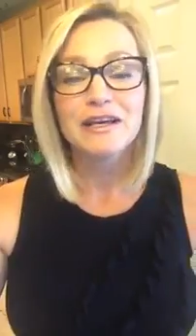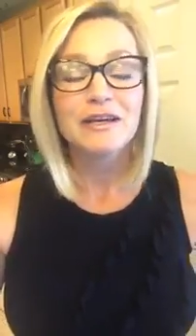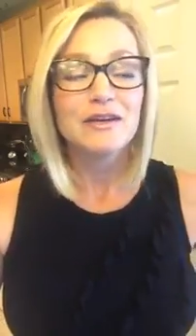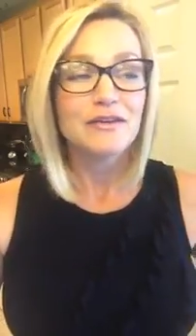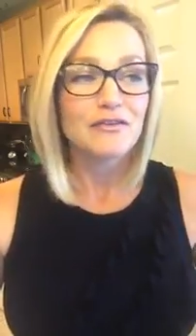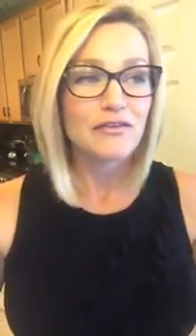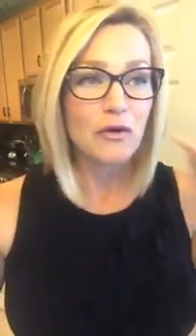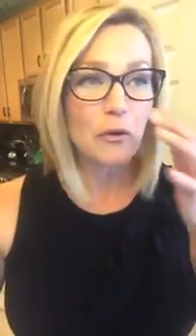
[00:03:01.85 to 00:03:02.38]

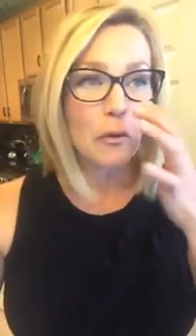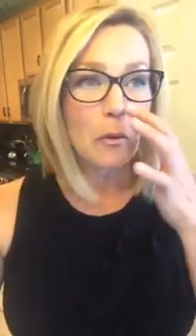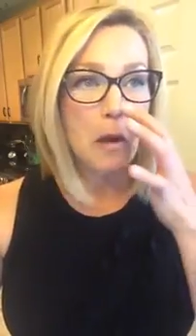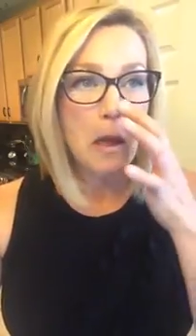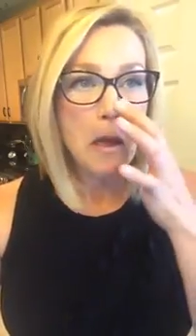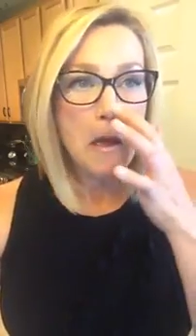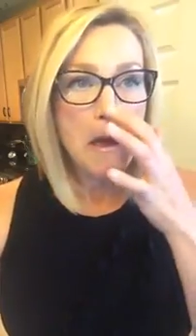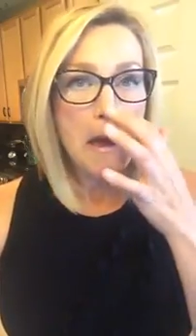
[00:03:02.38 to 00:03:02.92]
So
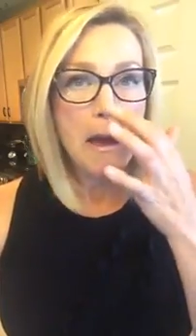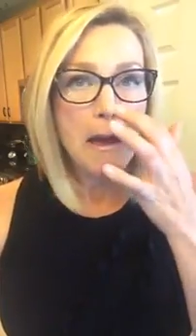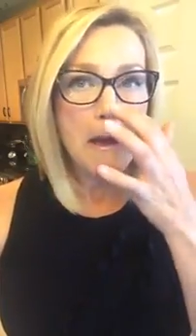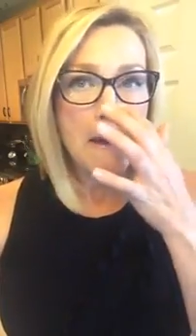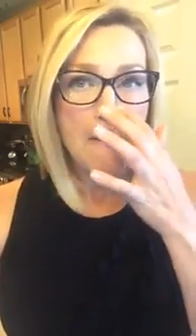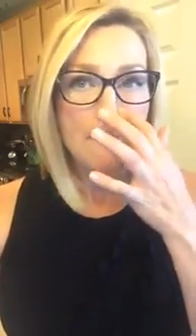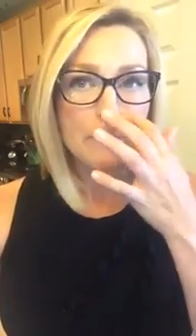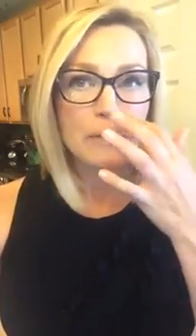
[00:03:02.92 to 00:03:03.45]

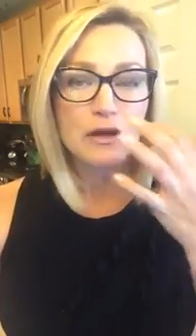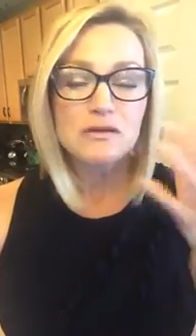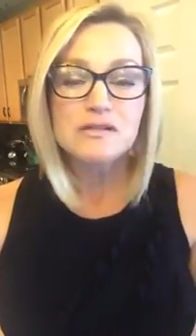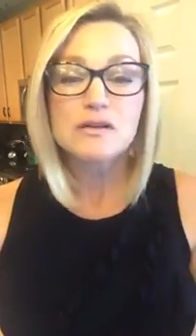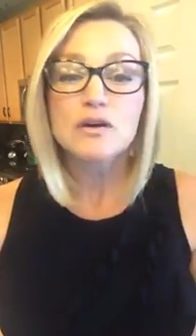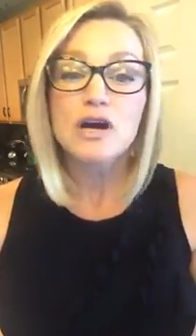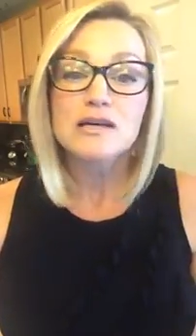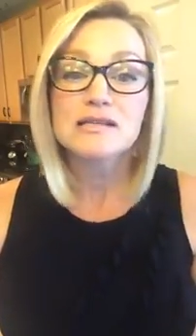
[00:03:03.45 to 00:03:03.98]
it
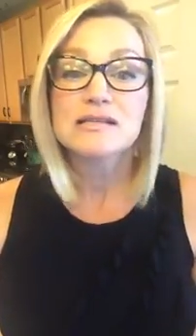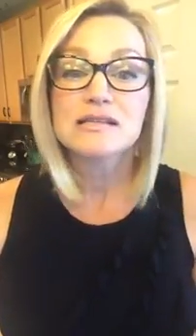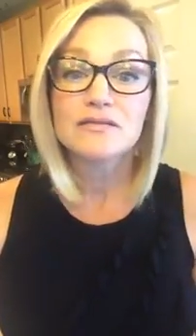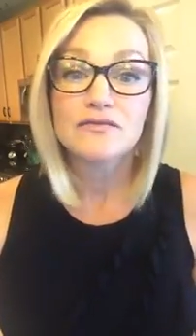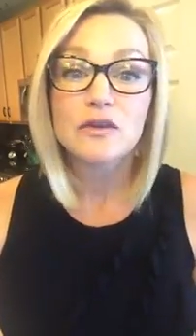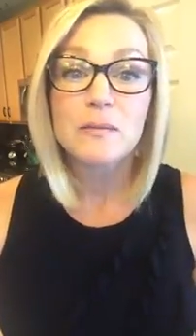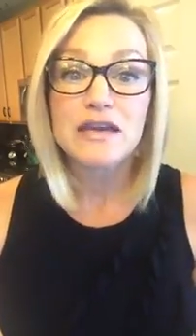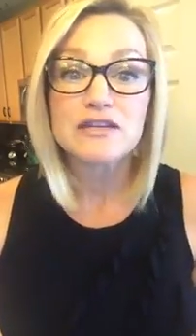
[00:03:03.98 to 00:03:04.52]
also causes
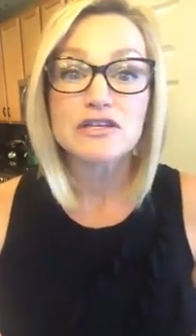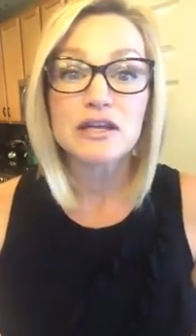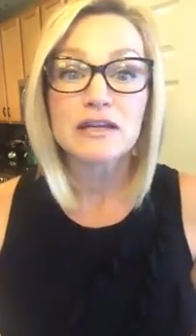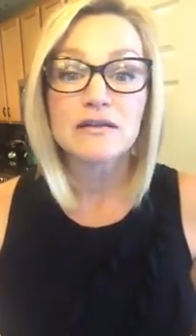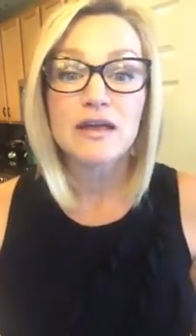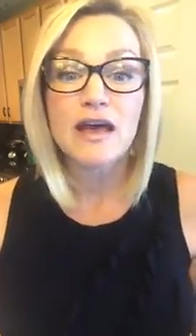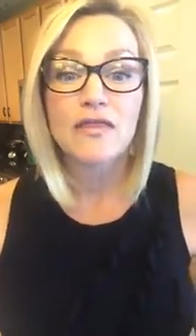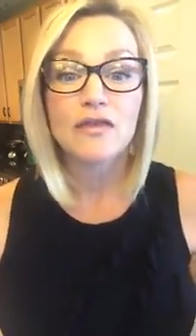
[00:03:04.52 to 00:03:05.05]

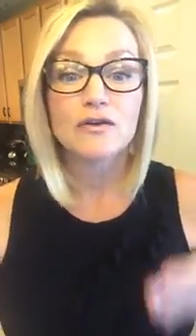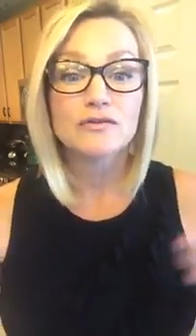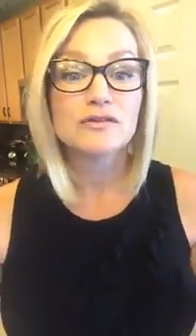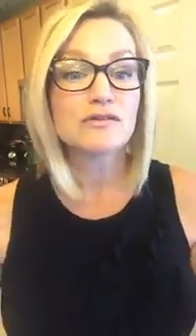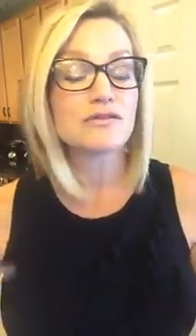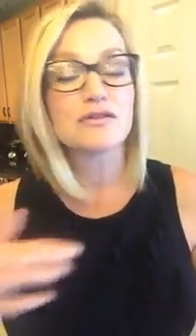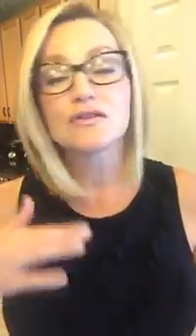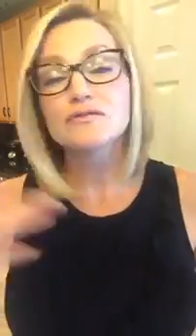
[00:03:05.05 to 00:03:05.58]
inflammation. And
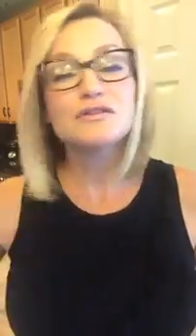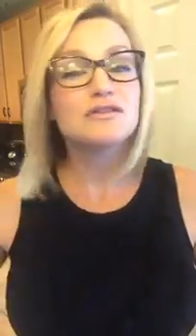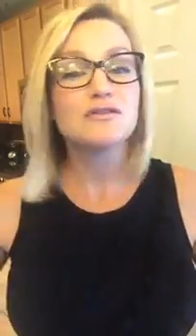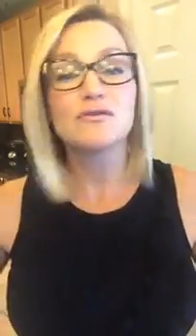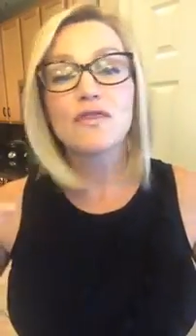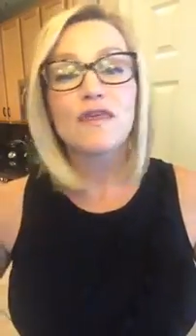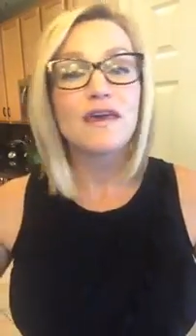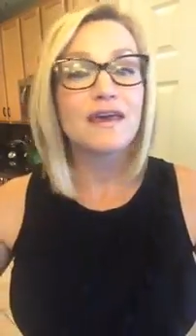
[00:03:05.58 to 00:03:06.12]
those
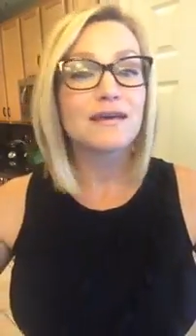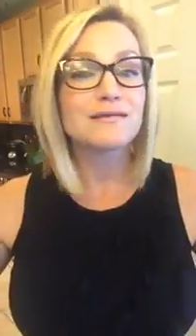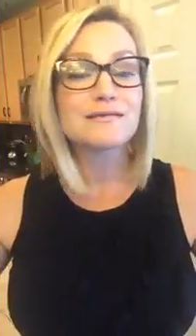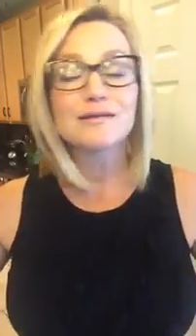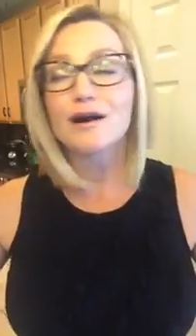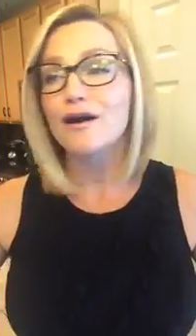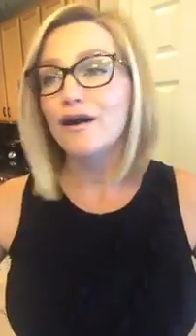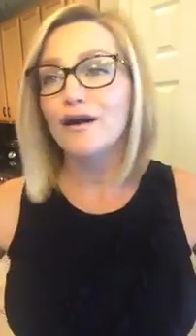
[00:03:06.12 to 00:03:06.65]
two
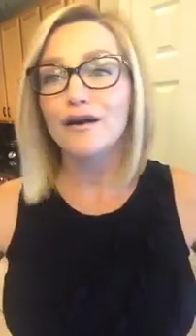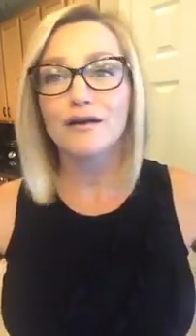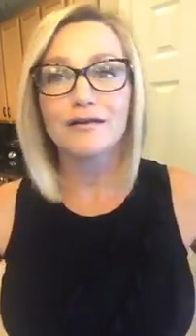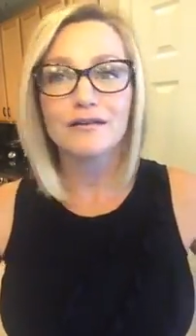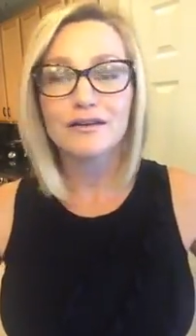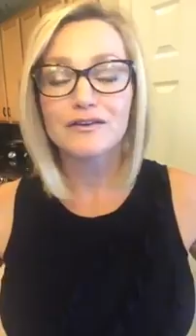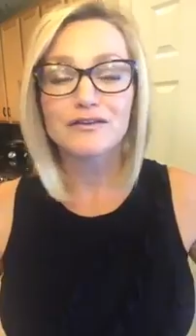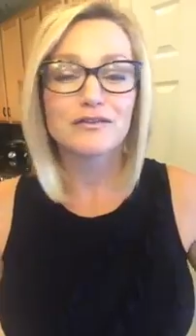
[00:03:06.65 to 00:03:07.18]
things
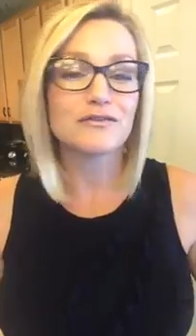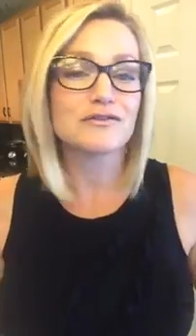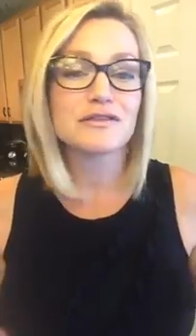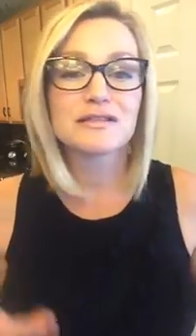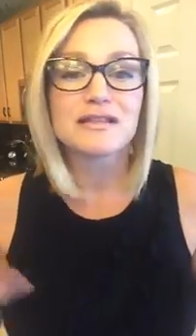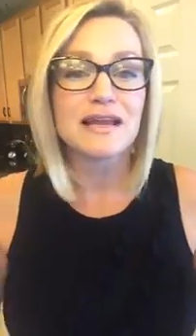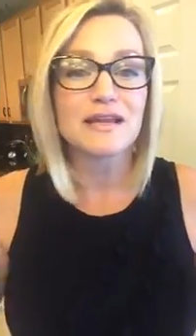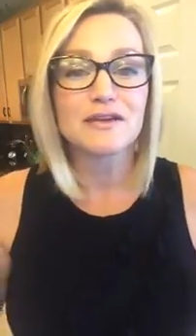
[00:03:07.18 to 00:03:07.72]
you're
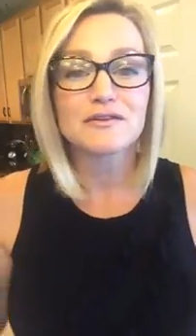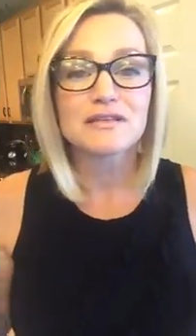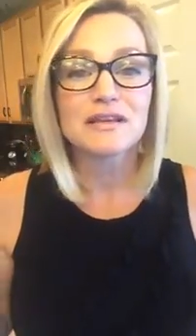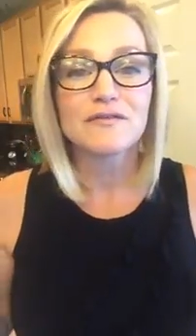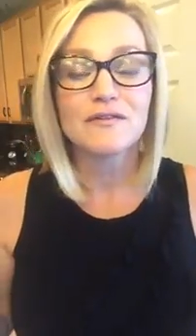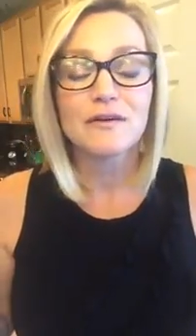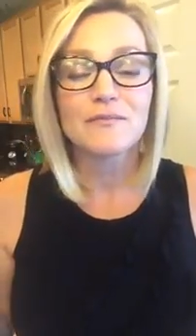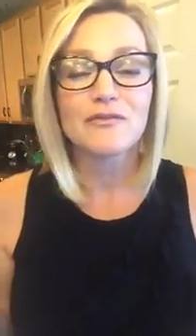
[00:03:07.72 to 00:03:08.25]
just setting
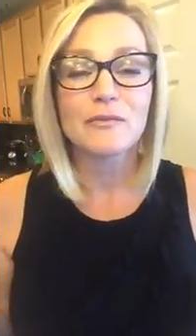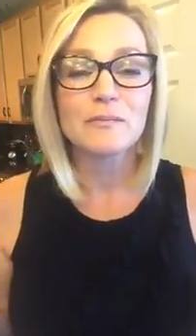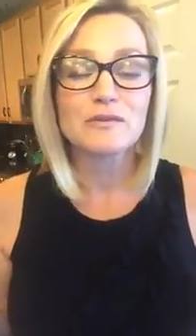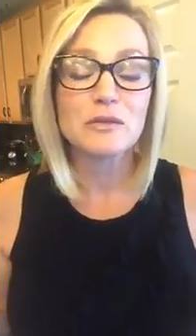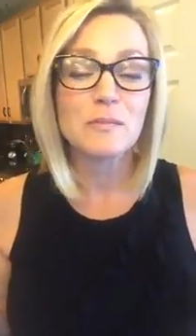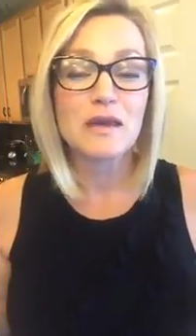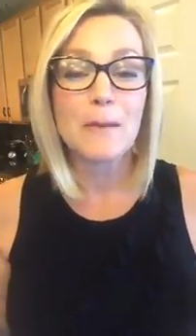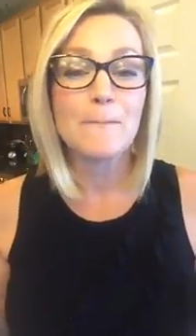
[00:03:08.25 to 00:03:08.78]
yourself up
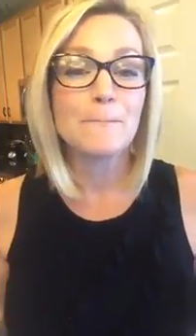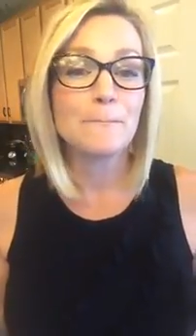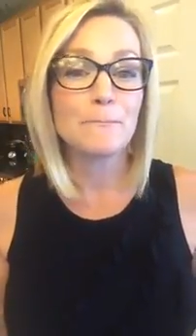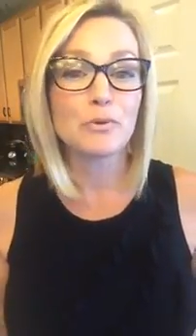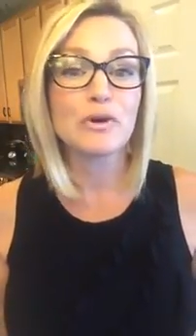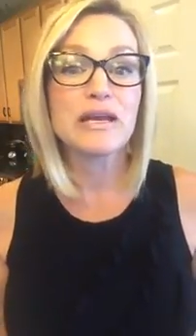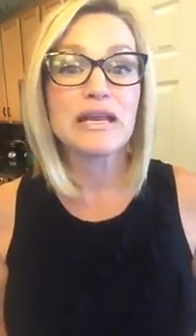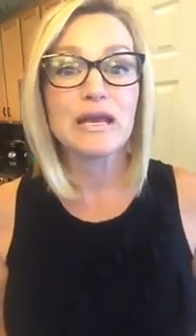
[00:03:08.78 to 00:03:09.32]
to be a
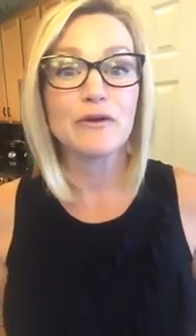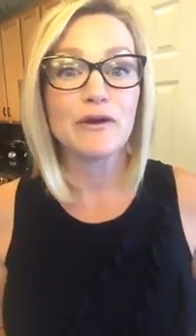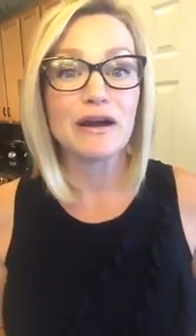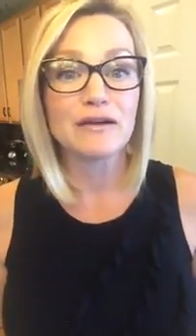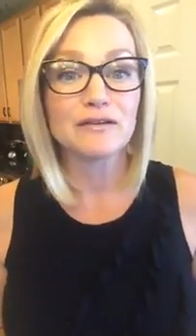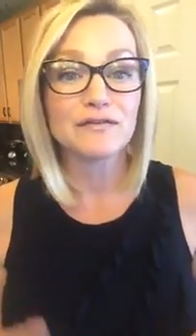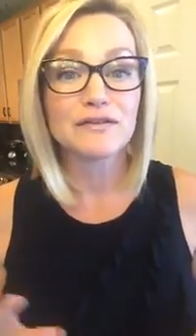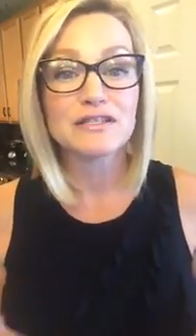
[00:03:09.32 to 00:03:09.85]
breeding
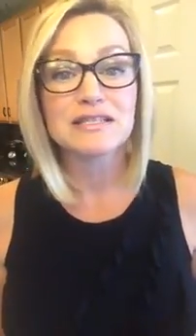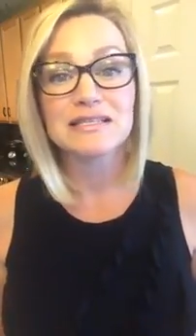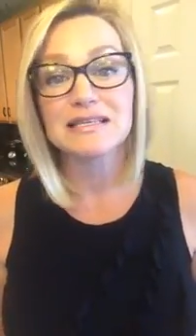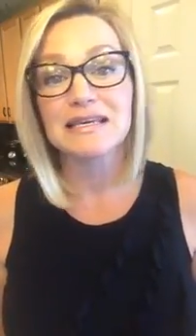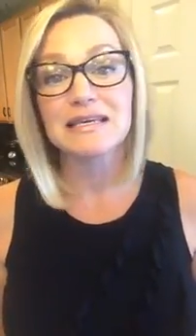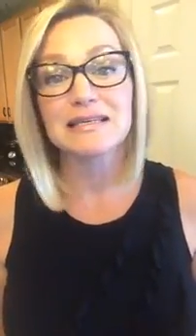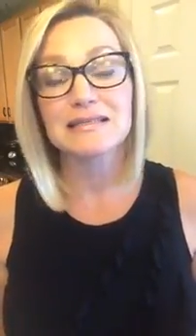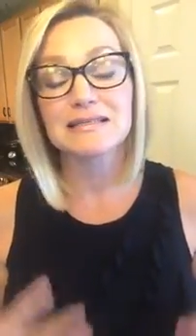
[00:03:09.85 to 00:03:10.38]
ground for
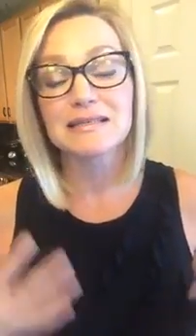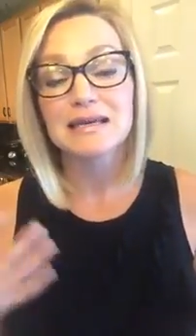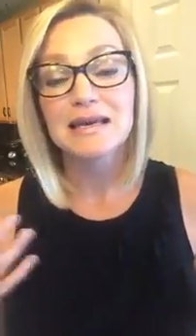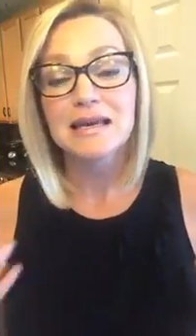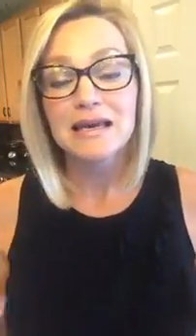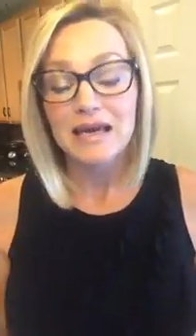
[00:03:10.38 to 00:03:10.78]
disease.